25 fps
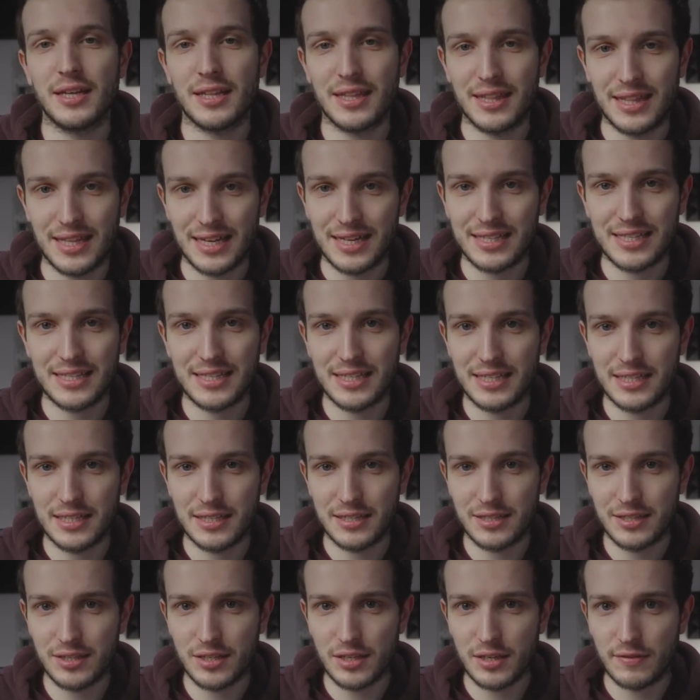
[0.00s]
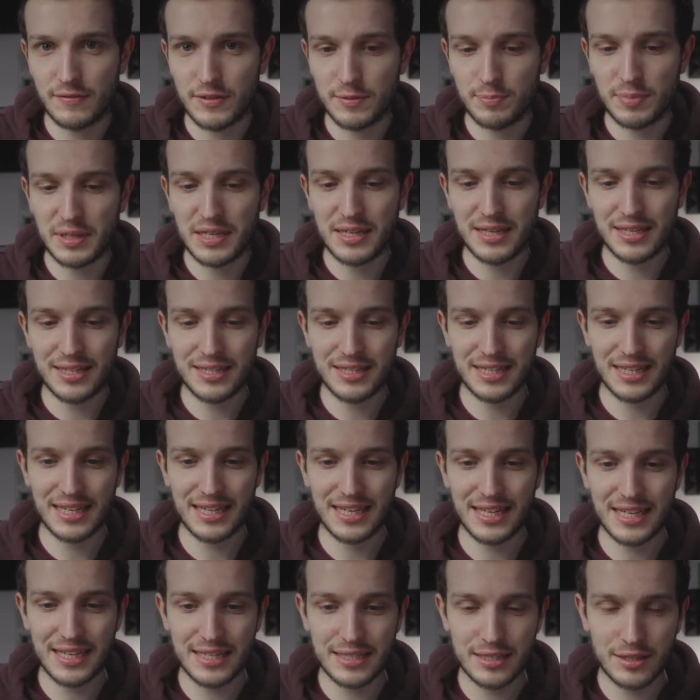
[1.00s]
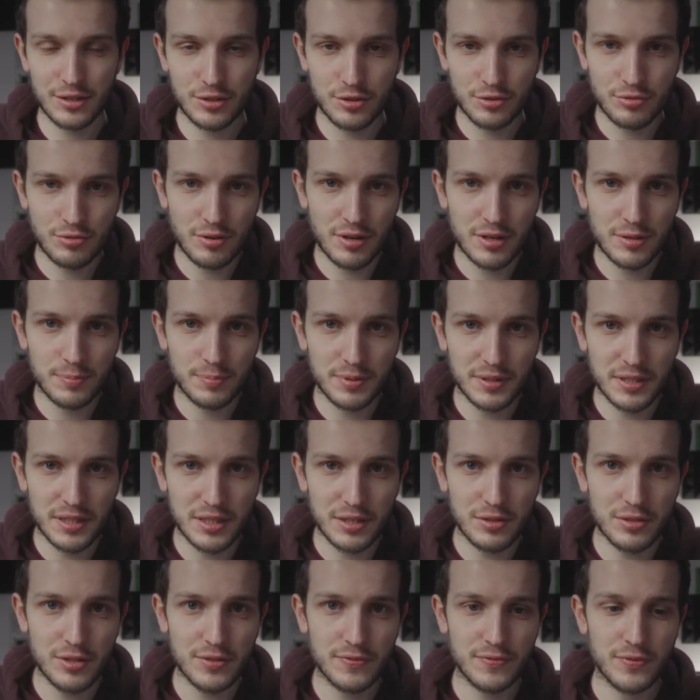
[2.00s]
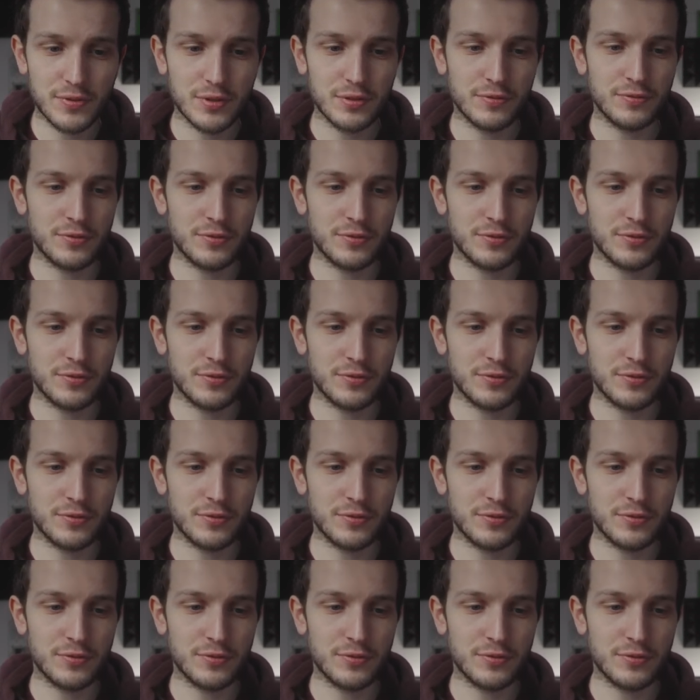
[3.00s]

that it deserves because it is incredibly useful.